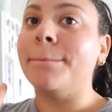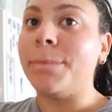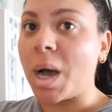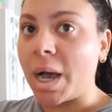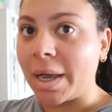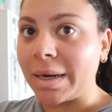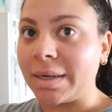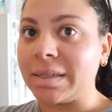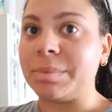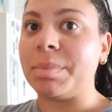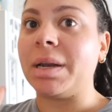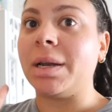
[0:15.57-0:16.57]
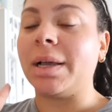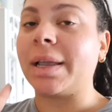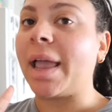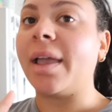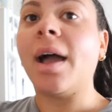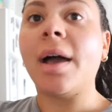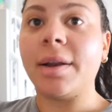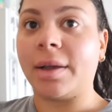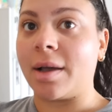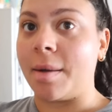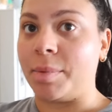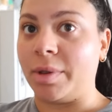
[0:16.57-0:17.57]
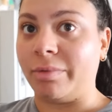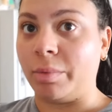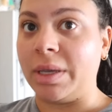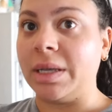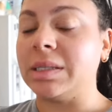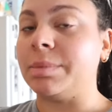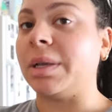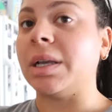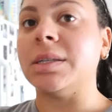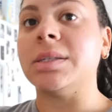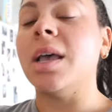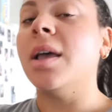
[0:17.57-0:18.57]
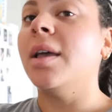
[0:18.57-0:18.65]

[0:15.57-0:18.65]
but it's been a chaotic couple of weeks because